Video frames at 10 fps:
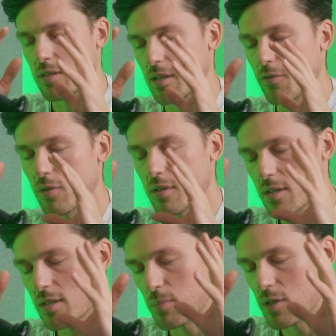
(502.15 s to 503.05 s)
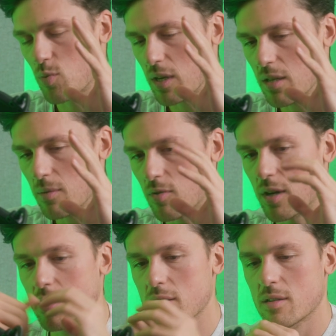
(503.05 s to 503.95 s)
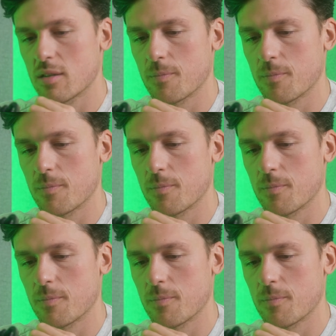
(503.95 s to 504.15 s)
differences between them, right?